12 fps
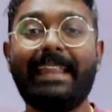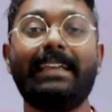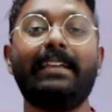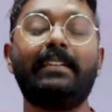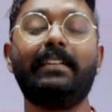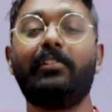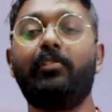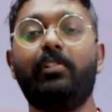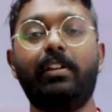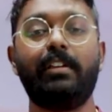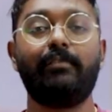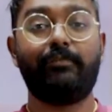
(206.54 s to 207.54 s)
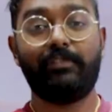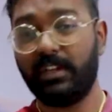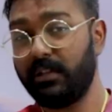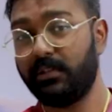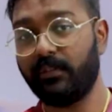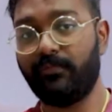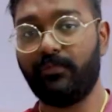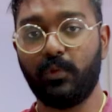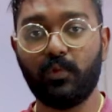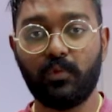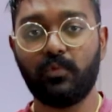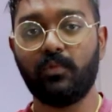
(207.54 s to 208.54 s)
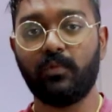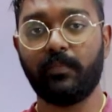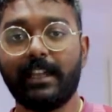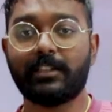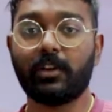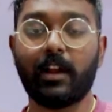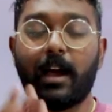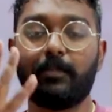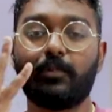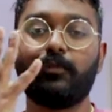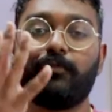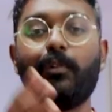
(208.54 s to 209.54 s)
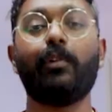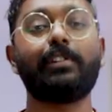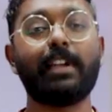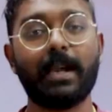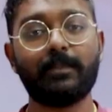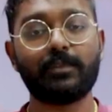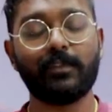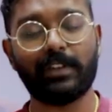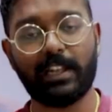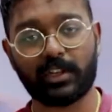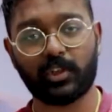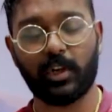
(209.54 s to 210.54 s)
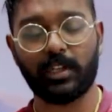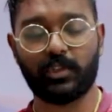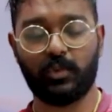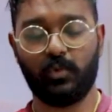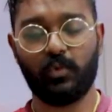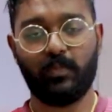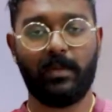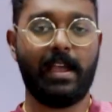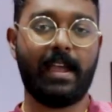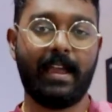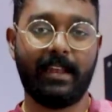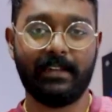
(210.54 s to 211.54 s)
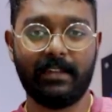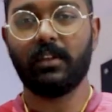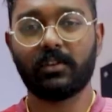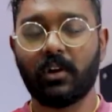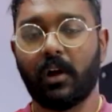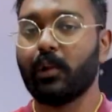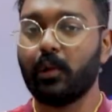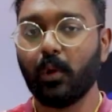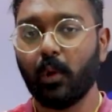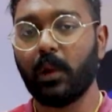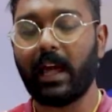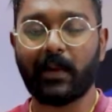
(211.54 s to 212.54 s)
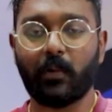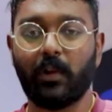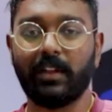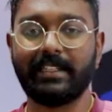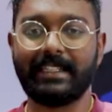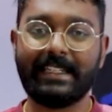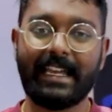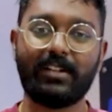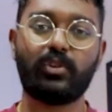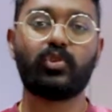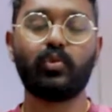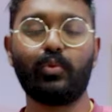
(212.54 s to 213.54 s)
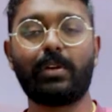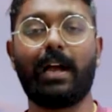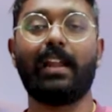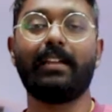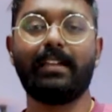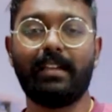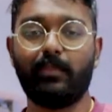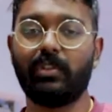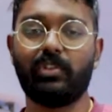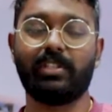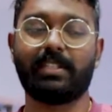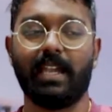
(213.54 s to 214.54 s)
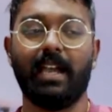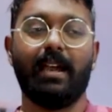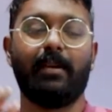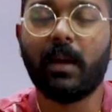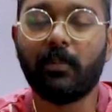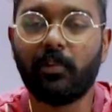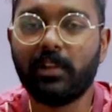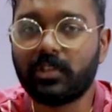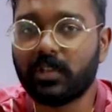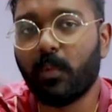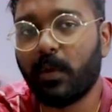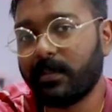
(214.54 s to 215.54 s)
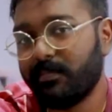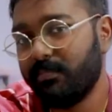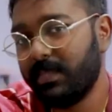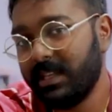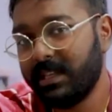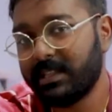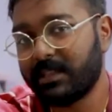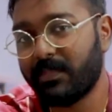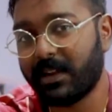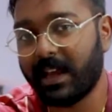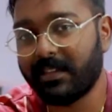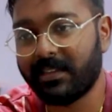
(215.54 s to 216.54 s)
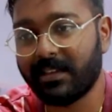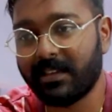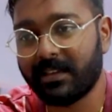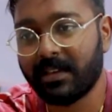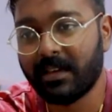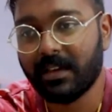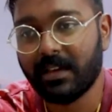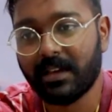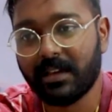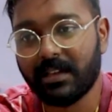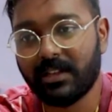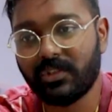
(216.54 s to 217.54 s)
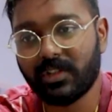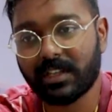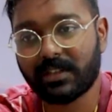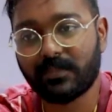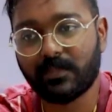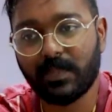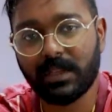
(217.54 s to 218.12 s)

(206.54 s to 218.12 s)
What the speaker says: 80-degree field of view. It's got up to 4 times of electronic zoom, and it's got low light quality and true color images. I'm not really sure what it means, but I think it just